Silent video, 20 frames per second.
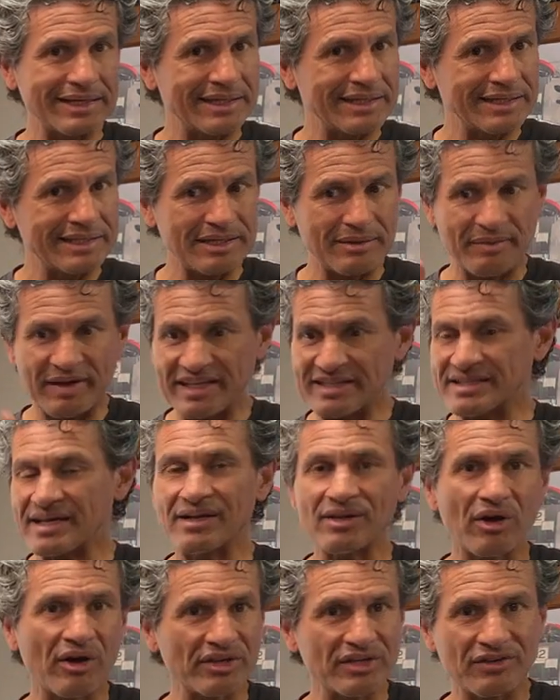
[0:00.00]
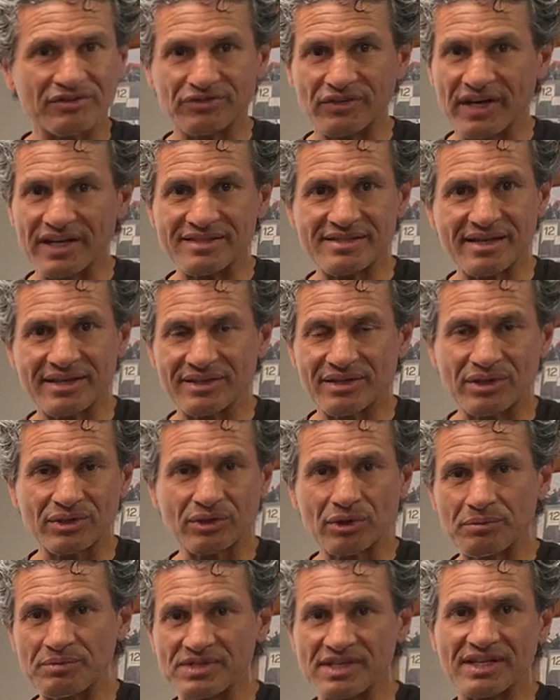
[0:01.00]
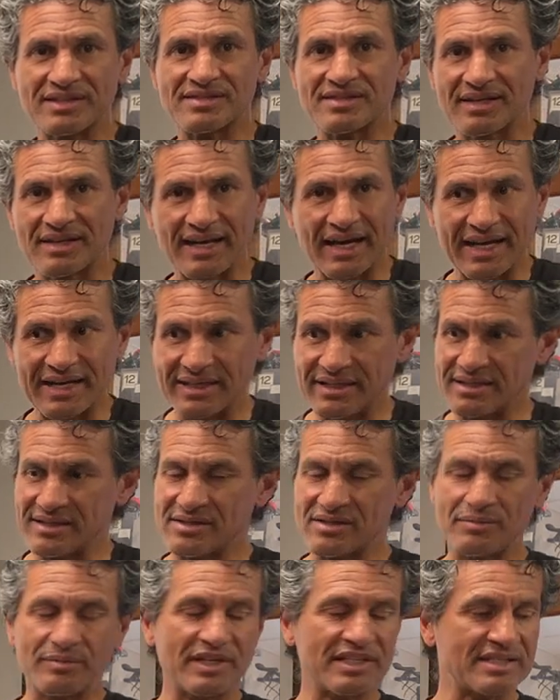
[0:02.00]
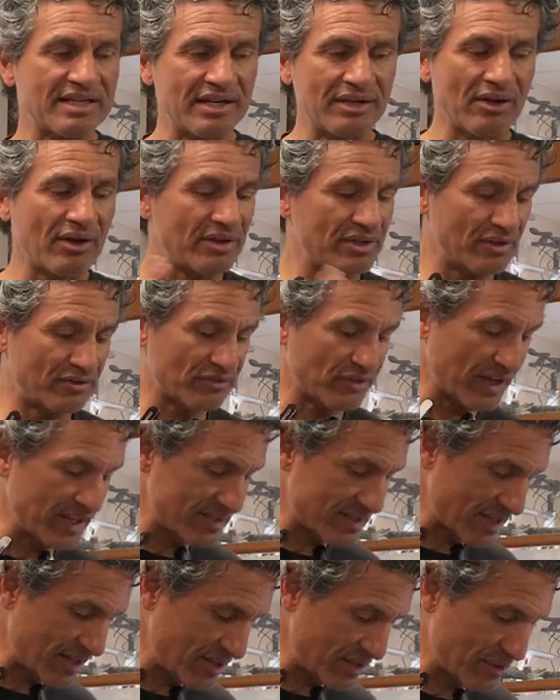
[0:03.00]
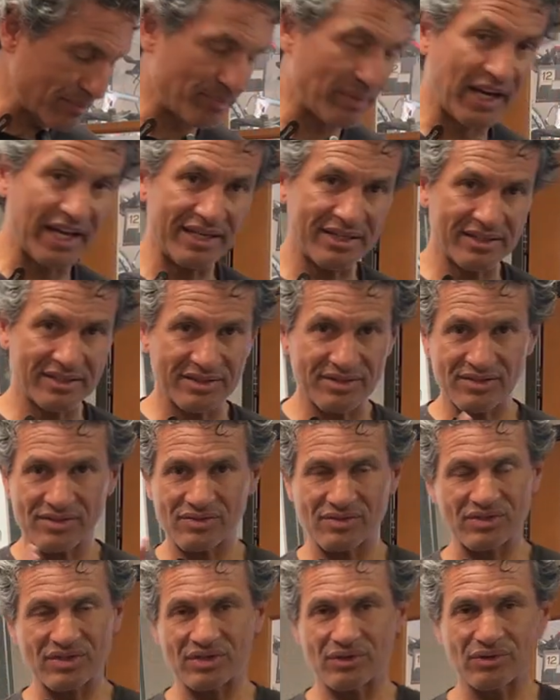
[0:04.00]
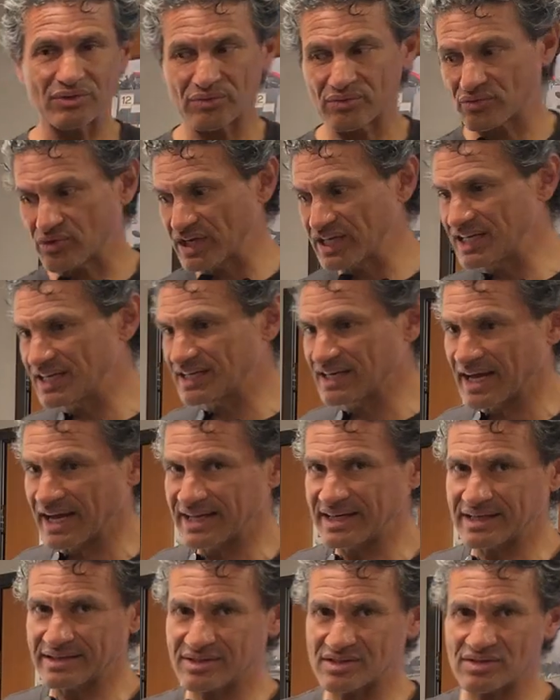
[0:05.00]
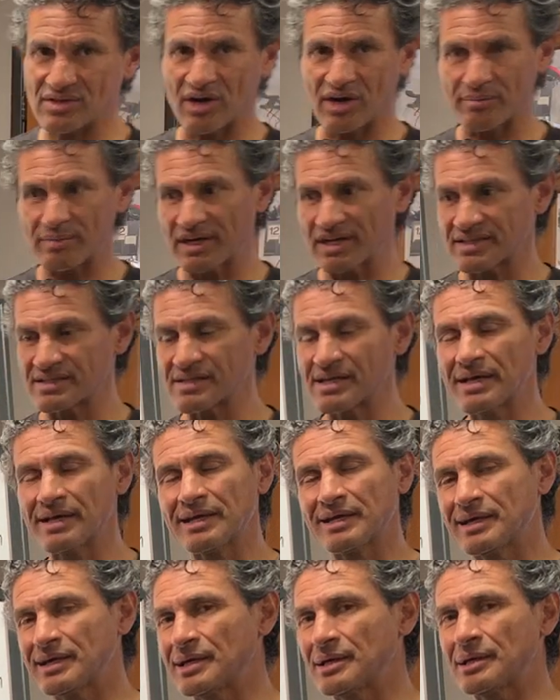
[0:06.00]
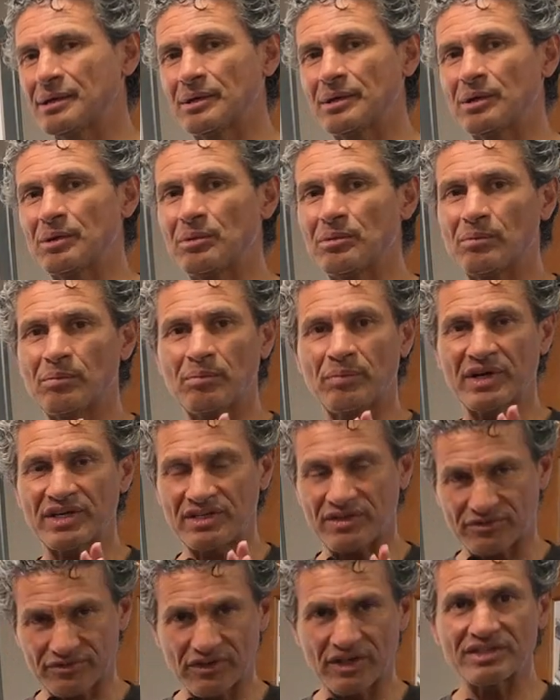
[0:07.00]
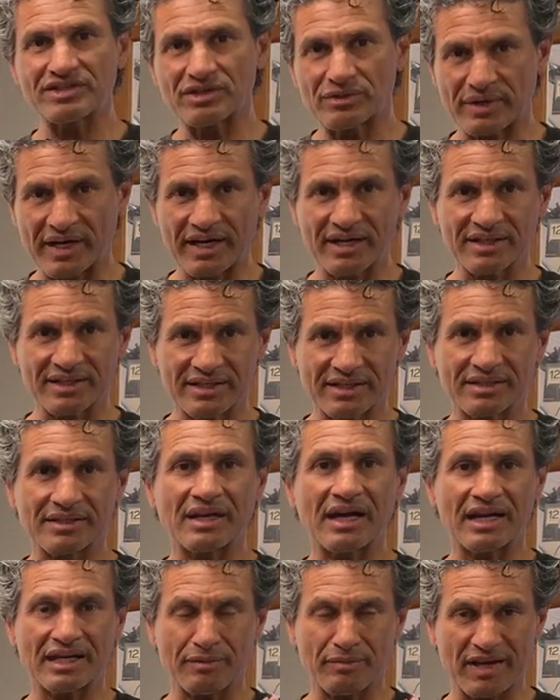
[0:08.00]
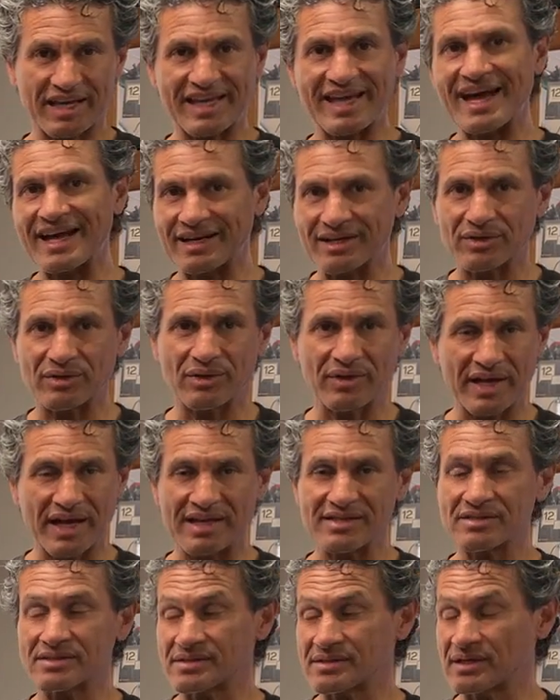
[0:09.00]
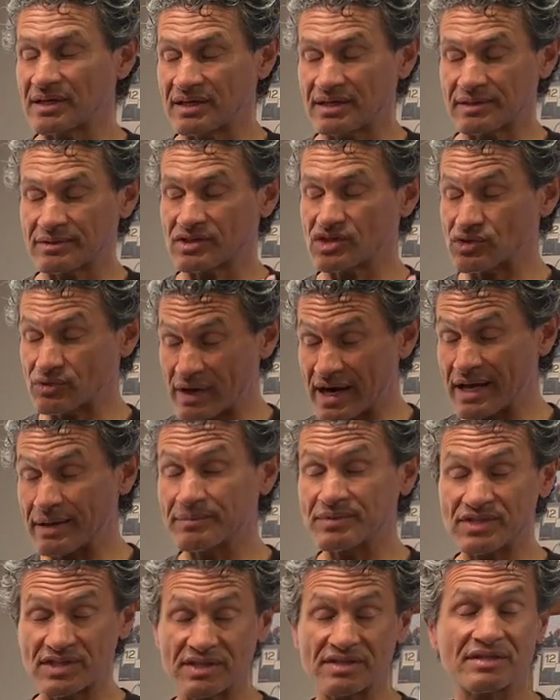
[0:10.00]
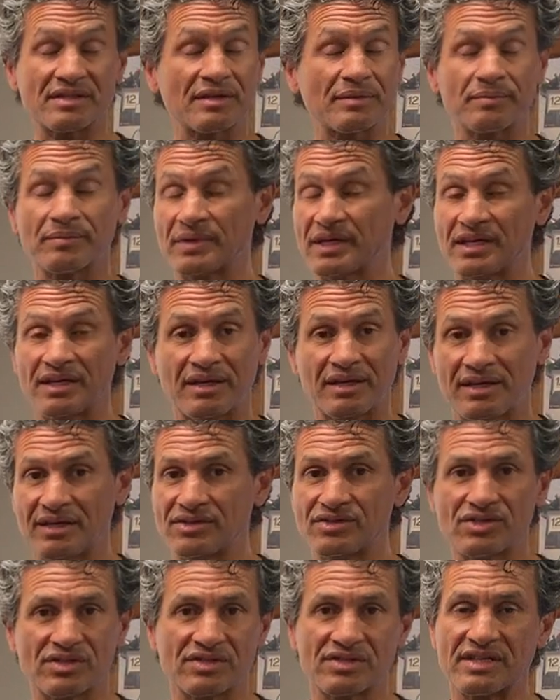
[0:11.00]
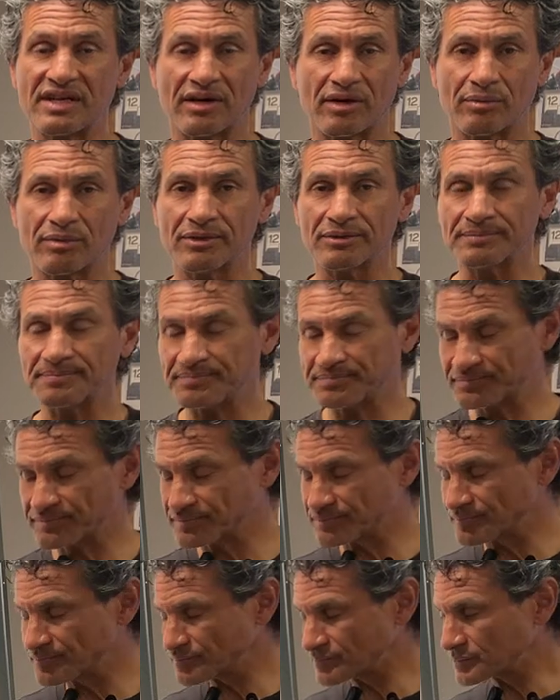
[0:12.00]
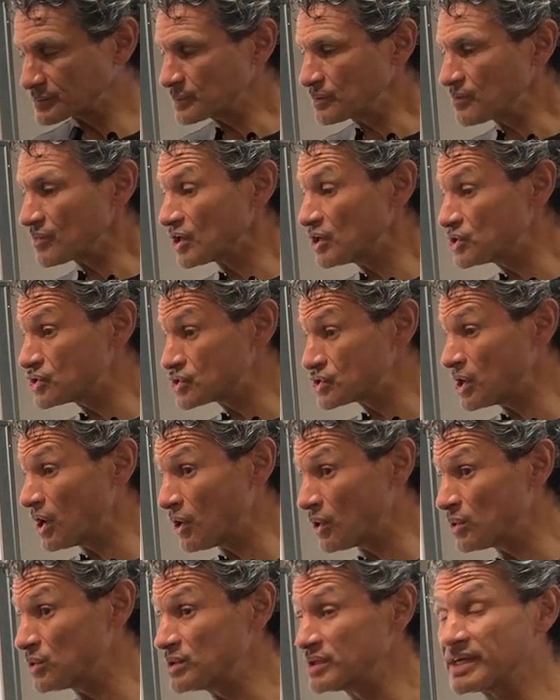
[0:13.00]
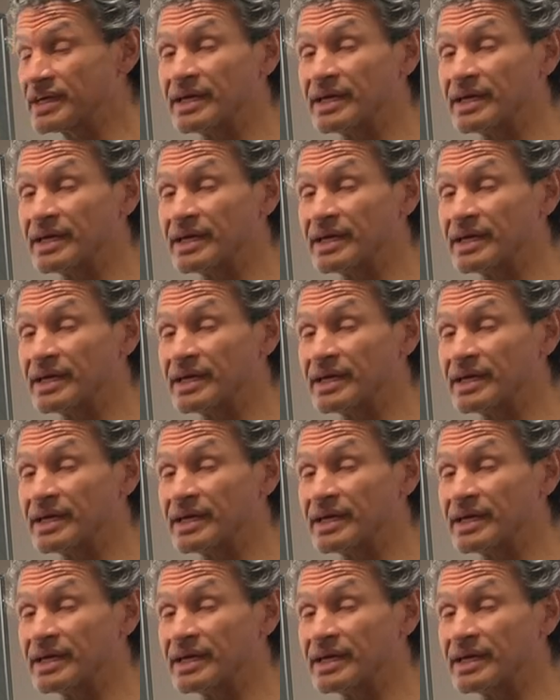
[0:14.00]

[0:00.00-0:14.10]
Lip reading: You may tell all your friends that your group set's the lightest. You may tell all your friends that your bike is, you know, really light at Starbucks. But your front derailleur on a mechanical SRAM system is just terrible. So